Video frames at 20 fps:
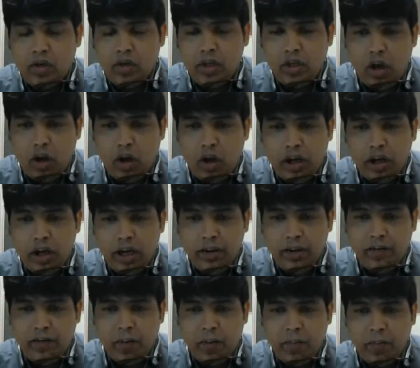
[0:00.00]
Sanjini, you are
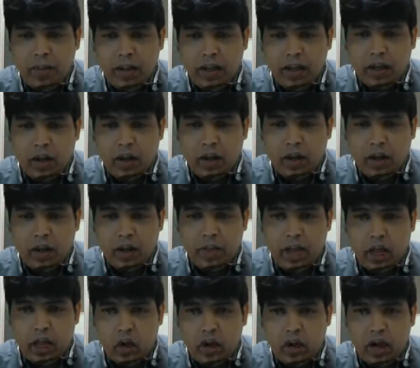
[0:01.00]
already from
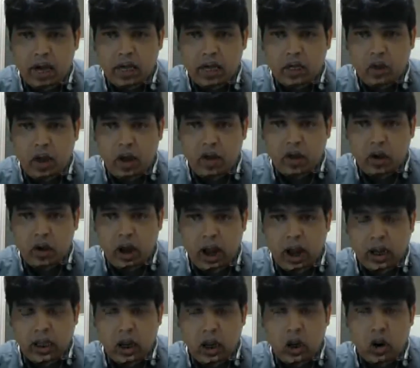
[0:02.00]
commerce background, right? You
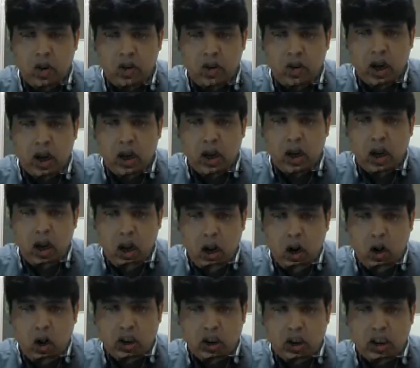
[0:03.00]
have, I think, you've done
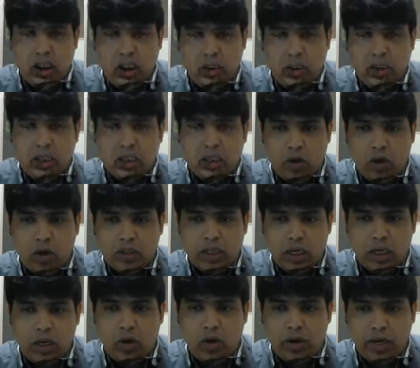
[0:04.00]
costing, means
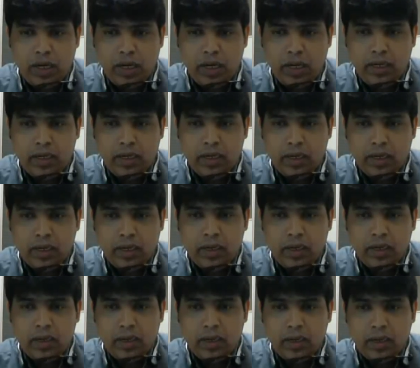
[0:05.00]
cost accounting, right?
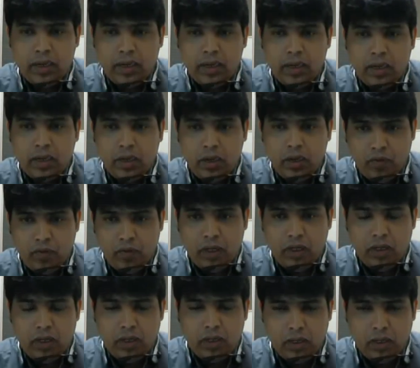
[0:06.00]

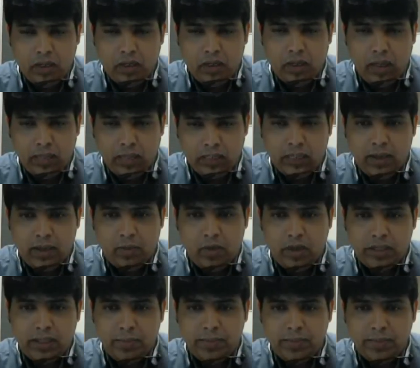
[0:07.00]
You have done
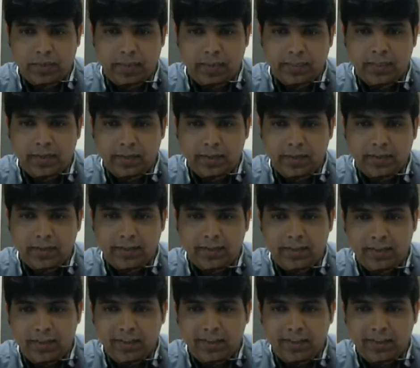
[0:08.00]
ICW, something like that?